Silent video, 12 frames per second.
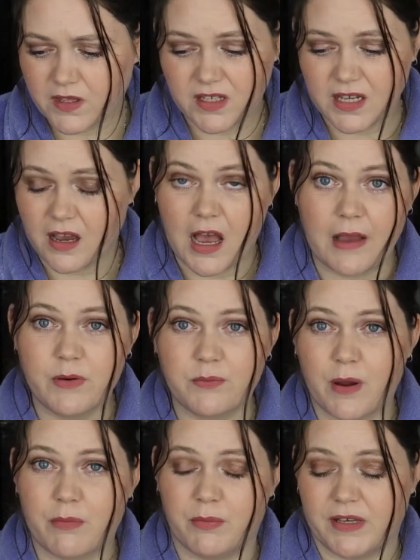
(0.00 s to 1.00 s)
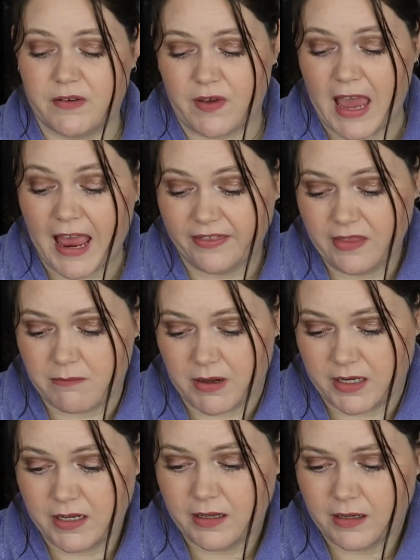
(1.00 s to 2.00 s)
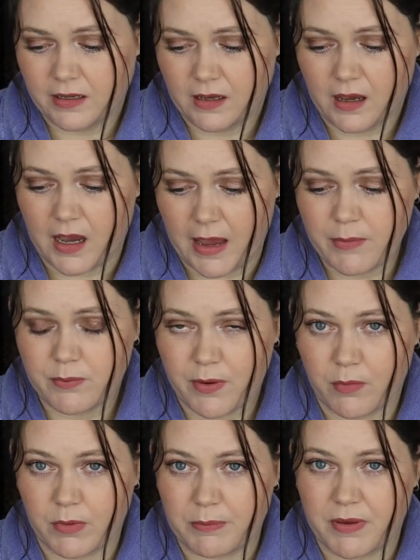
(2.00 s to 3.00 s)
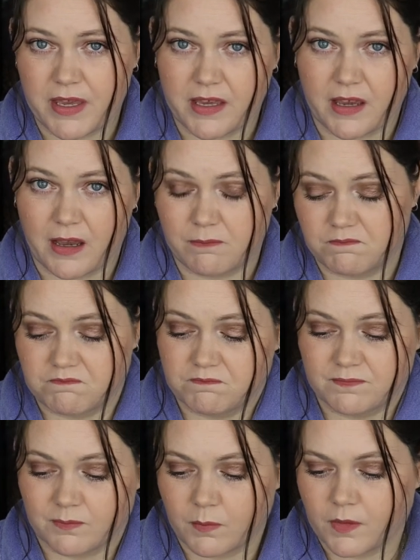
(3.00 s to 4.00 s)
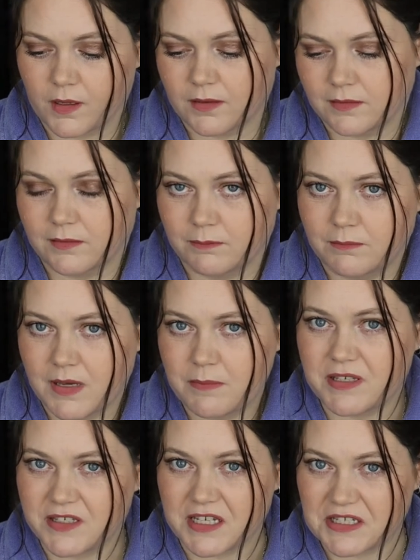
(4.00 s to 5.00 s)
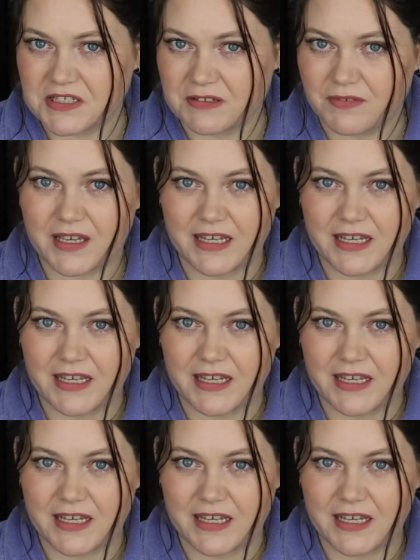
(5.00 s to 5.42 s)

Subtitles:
So yeah, I would probably, if I had the money, I would probably pick up maybe six of